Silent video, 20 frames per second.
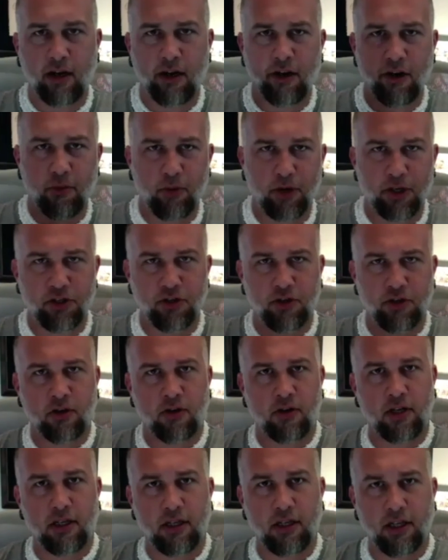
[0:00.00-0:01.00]
an
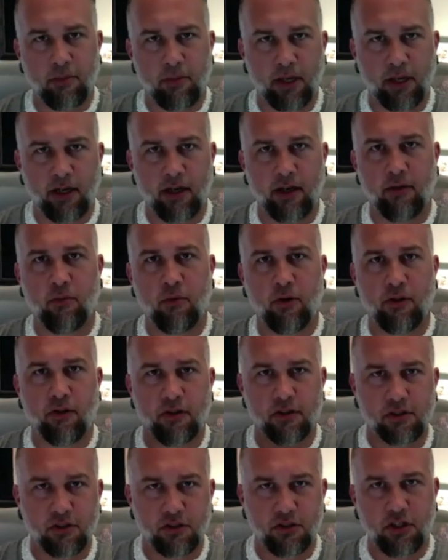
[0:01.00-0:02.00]
original, a limited, whether
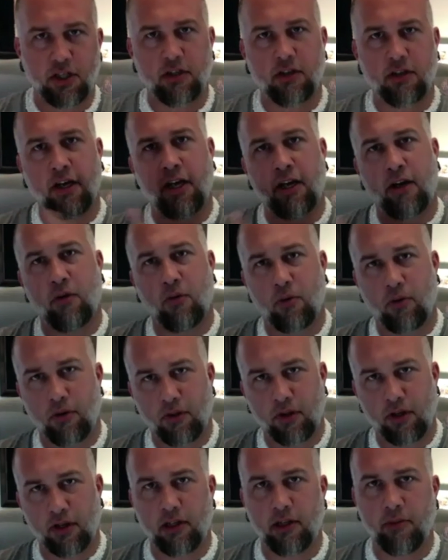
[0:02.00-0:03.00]
it's the giclée or
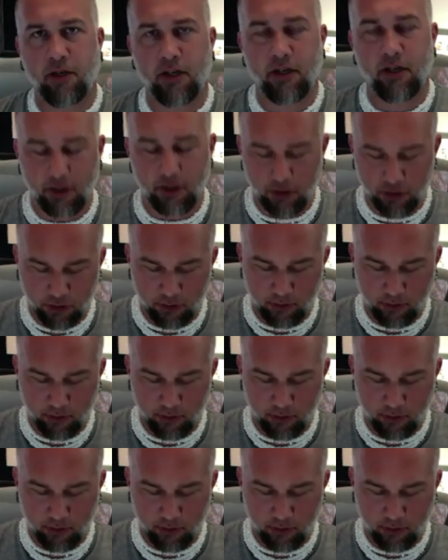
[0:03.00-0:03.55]
the limited edition